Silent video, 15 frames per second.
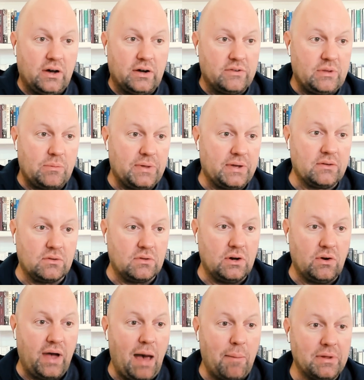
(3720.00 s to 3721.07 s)
or something,
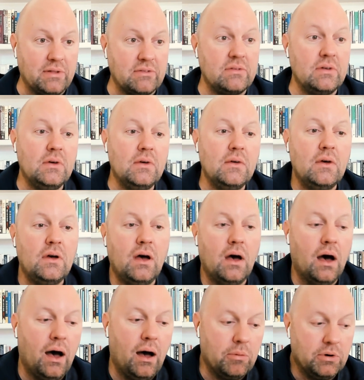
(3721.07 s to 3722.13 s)
happens,
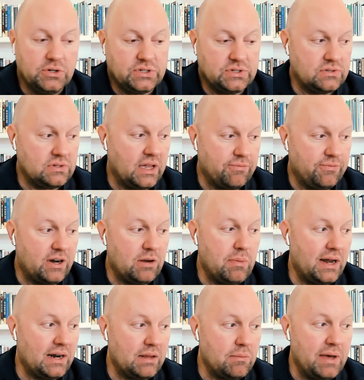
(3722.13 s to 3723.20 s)
or just like
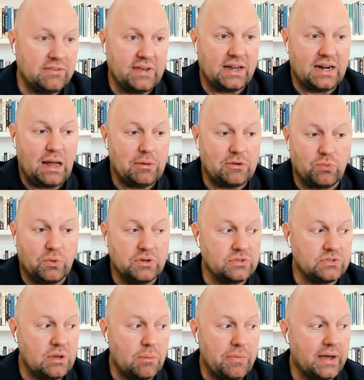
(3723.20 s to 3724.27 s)
fundamentally makes economics worse or
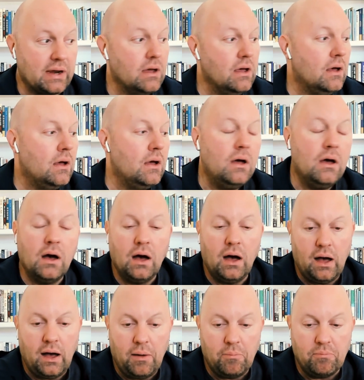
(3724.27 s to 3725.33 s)
something.
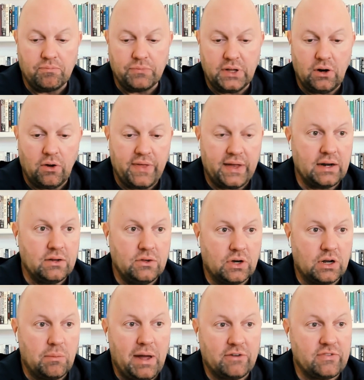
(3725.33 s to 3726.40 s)
Then you can
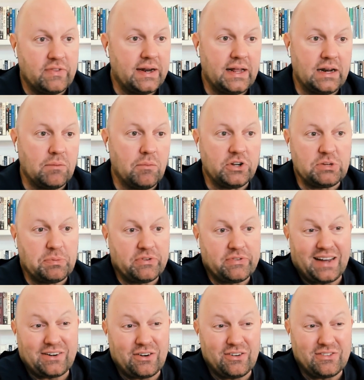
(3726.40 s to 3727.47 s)
imagine that hitting multiple
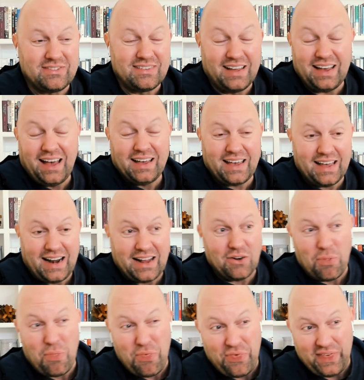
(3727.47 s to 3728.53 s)
sectors. Again, I don't
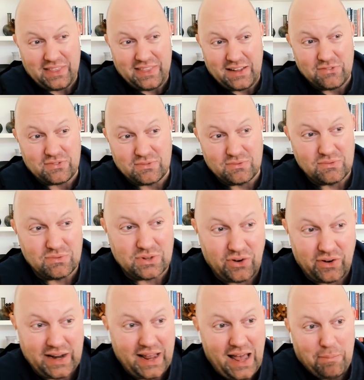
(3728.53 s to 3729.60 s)
think that's
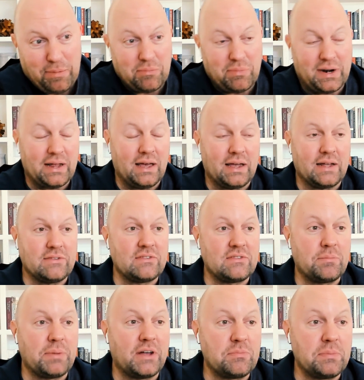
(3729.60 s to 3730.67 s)
going to happen, but I guess it's a
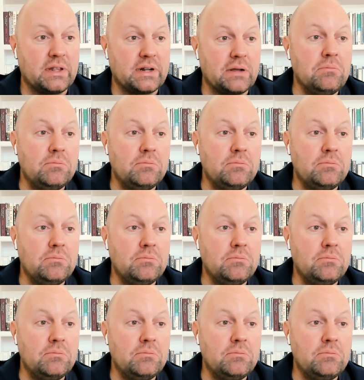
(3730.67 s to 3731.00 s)
possibility.